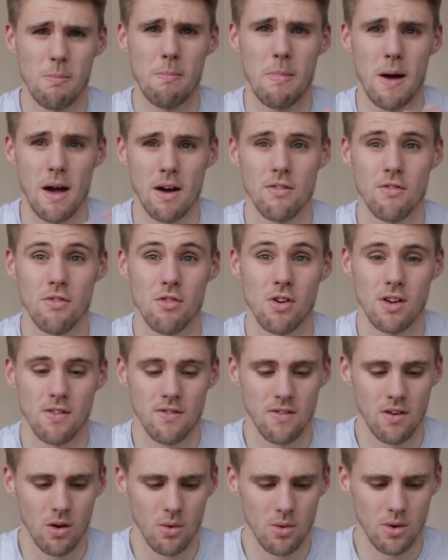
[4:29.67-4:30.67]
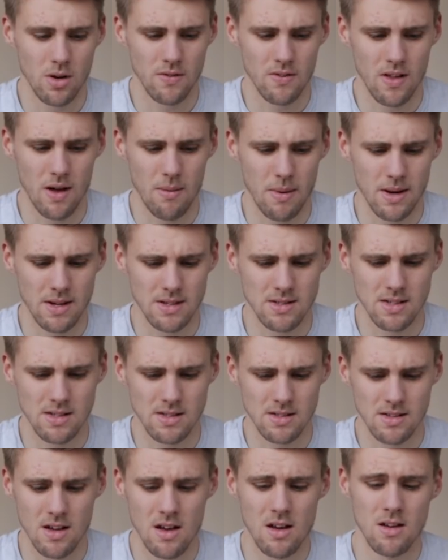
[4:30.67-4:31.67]
better free flowing, if that makes
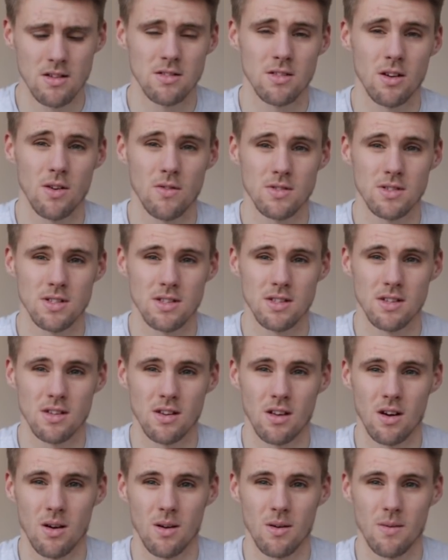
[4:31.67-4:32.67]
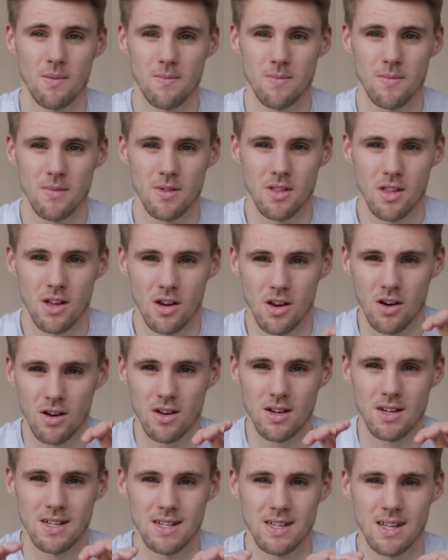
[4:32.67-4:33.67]
sense. So obviously they're not
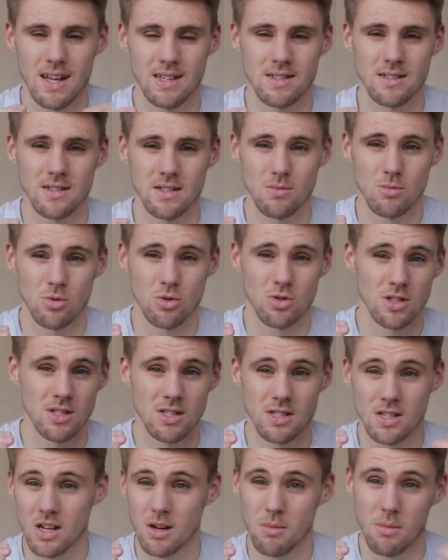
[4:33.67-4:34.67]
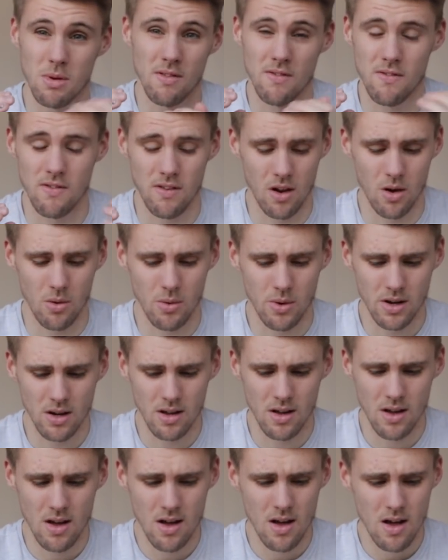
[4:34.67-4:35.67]
condensed as much, it's going to be flowing.
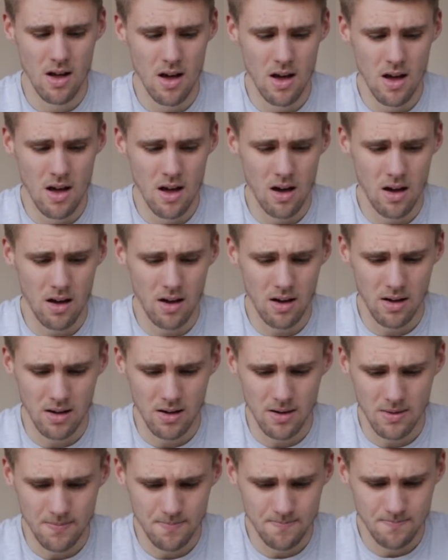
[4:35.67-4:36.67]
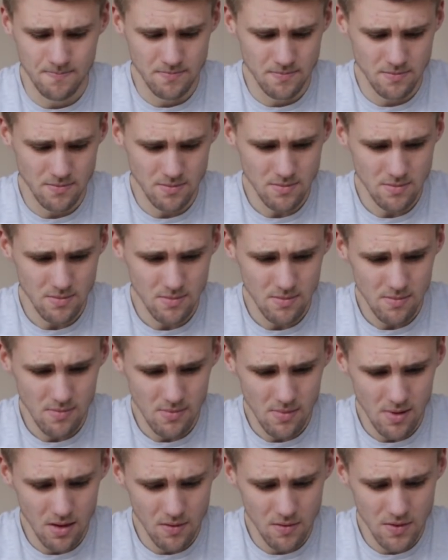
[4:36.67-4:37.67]
For
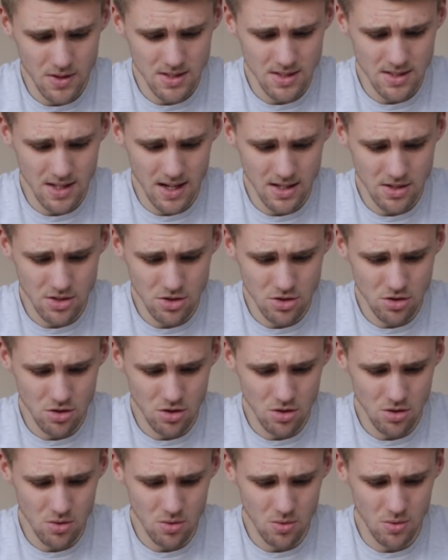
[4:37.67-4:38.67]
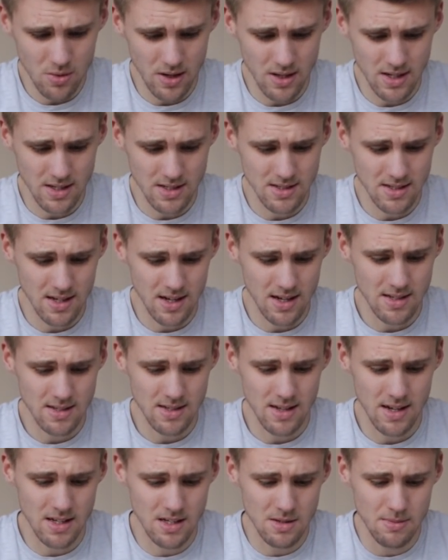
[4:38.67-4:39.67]
stage 2 it says
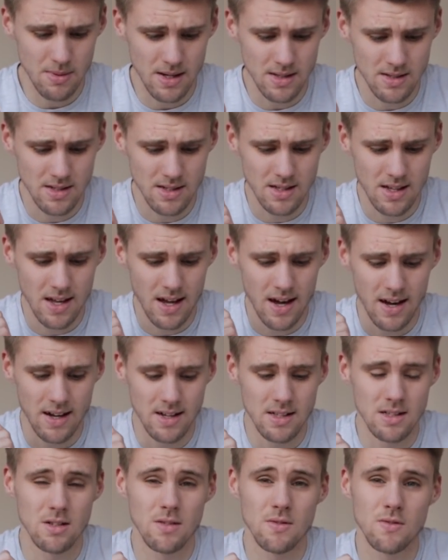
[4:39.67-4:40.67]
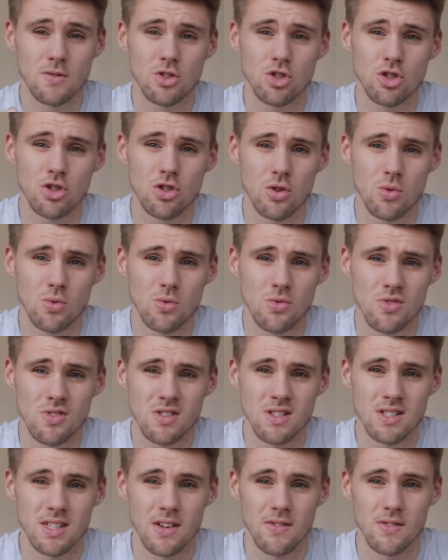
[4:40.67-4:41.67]
expected gains of
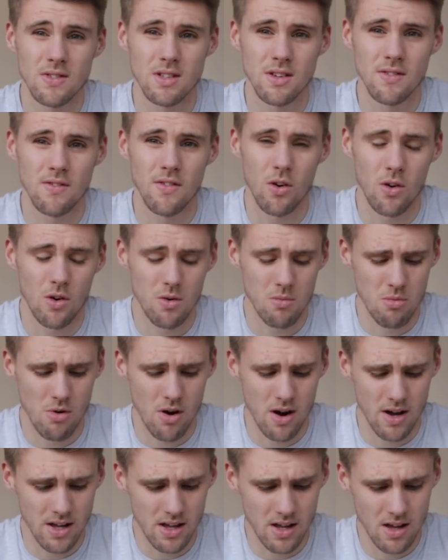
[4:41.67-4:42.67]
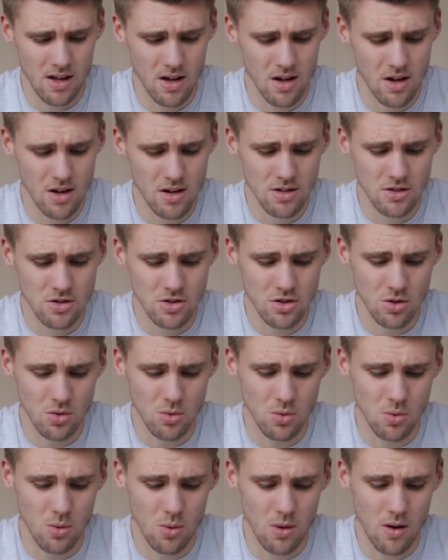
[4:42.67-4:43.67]
275 brake
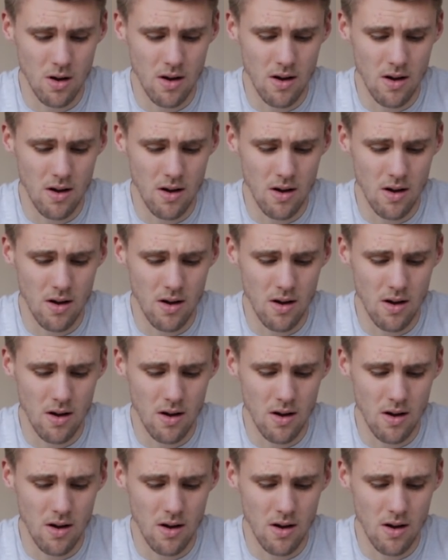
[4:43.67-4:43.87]
to